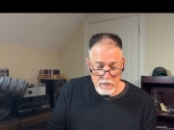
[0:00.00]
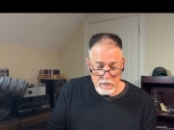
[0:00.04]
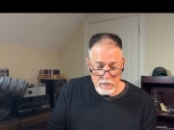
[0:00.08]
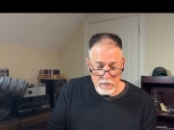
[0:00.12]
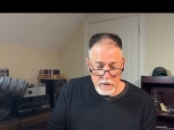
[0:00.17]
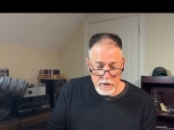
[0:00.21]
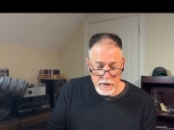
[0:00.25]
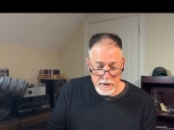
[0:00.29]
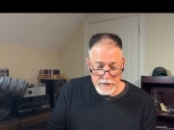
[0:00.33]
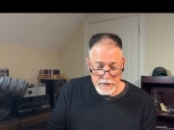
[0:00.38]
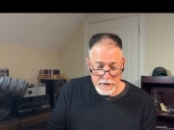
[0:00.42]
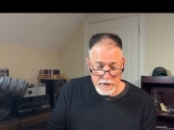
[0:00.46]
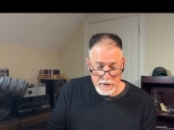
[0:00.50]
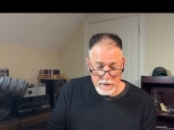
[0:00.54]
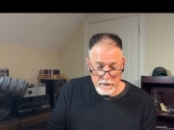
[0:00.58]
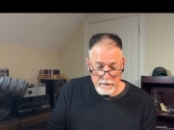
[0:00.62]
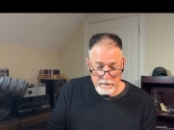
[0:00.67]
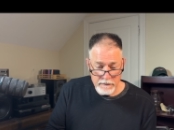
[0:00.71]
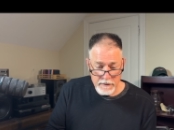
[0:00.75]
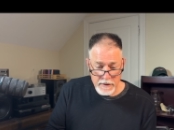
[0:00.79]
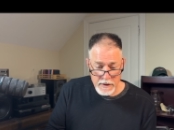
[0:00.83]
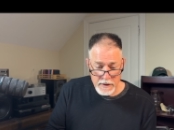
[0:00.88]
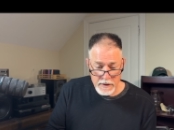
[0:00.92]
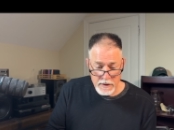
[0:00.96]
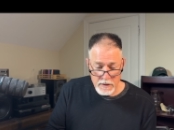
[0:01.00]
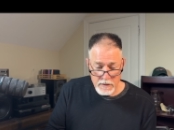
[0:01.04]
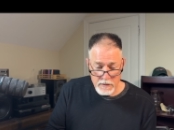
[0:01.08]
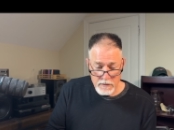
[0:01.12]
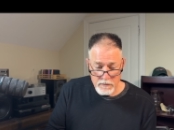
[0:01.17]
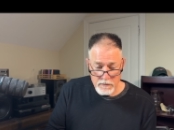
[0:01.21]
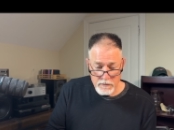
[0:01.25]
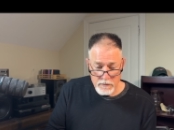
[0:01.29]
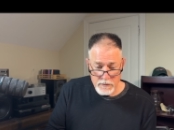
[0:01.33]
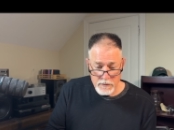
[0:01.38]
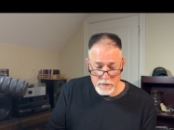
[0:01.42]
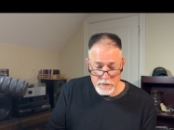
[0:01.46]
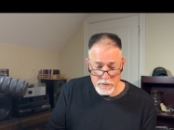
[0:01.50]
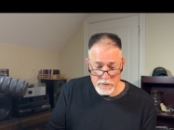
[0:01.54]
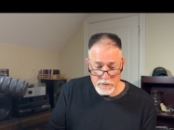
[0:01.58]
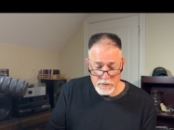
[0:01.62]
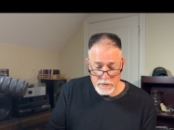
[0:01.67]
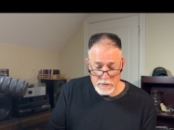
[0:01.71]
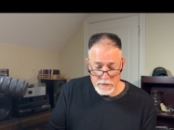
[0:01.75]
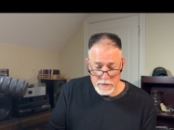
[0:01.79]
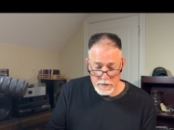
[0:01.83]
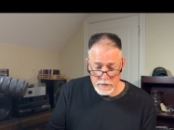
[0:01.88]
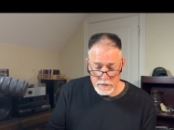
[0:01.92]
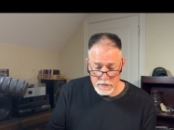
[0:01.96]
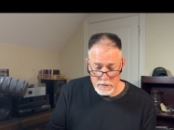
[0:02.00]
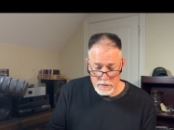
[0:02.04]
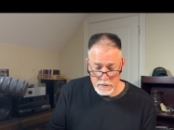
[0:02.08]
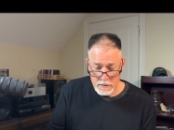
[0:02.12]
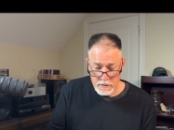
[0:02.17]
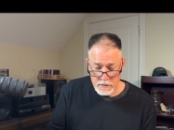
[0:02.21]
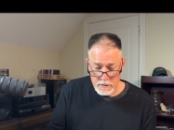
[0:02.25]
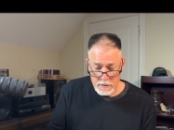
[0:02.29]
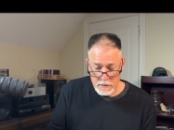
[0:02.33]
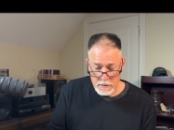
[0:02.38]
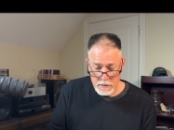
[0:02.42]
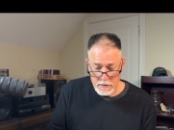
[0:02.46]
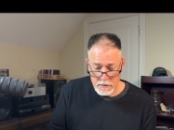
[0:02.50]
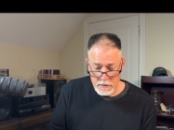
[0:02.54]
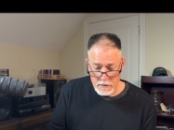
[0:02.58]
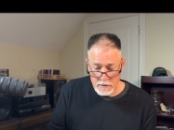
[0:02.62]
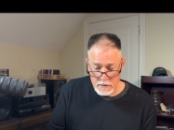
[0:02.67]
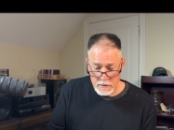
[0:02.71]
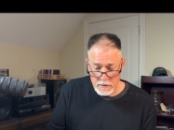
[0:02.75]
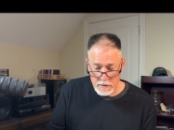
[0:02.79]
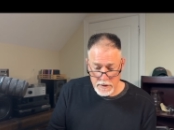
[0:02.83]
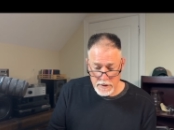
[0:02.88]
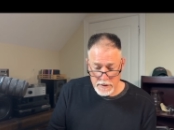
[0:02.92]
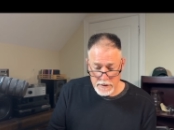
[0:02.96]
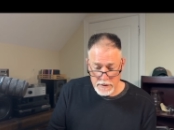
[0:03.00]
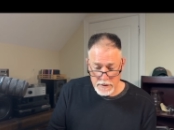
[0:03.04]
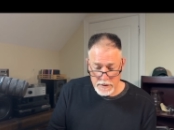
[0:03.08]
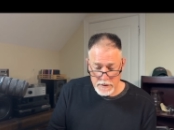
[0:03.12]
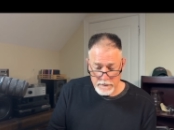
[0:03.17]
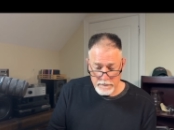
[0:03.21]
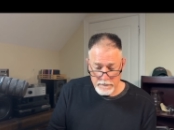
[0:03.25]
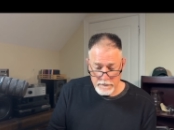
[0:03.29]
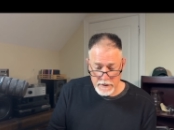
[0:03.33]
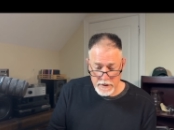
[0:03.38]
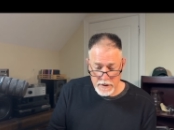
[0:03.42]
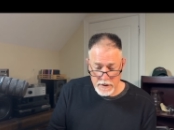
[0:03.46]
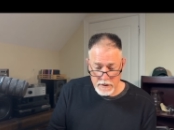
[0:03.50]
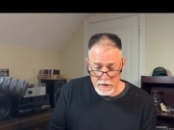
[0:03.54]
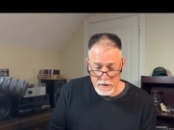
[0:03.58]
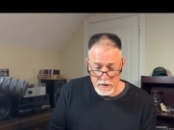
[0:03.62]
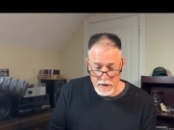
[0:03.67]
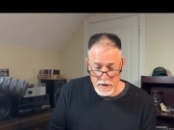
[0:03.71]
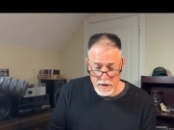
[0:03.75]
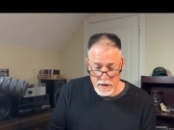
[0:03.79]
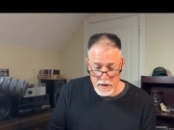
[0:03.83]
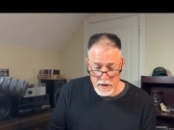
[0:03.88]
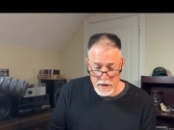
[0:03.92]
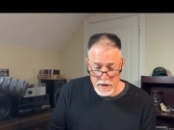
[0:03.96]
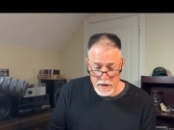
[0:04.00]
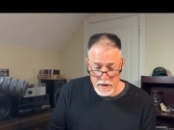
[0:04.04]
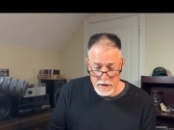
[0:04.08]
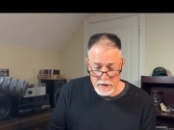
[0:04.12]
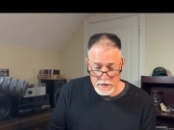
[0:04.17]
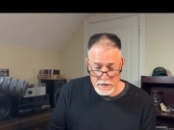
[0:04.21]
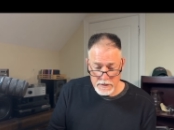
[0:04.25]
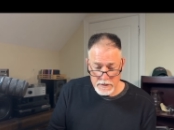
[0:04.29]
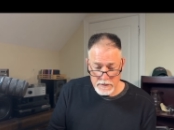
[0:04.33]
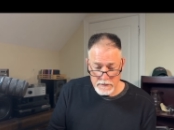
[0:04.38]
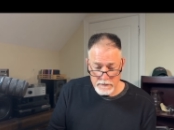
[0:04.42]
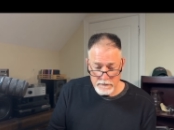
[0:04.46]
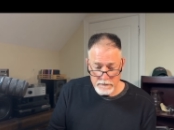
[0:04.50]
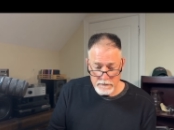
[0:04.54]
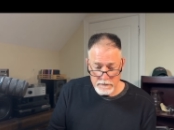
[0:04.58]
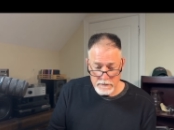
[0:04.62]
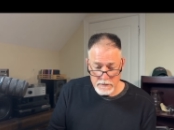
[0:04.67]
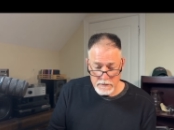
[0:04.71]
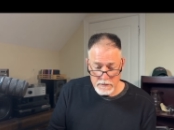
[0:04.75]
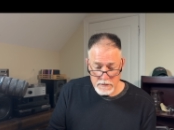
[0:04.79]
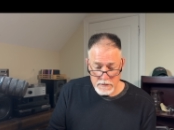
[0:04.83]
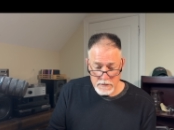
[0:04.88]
We'll identify our root, identify our octave.